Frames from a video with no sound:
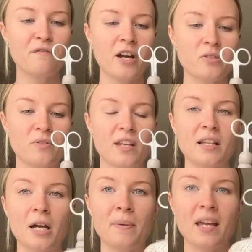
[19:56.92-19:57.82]
final thing
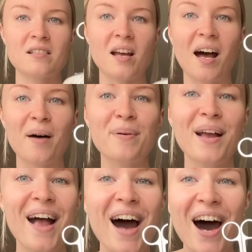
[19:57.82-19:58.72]
that I picked up,
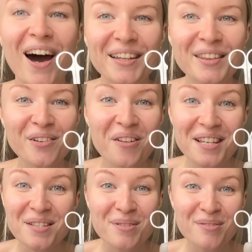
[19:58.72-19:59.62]
I thought
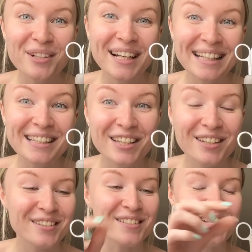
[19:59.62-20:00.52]
this was really
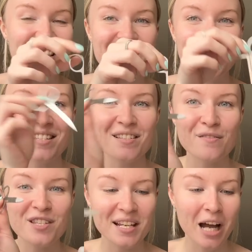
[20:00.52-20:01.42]
cute. The scissors
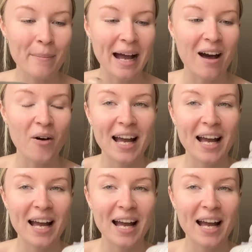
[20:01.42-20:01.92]
obviously come out. I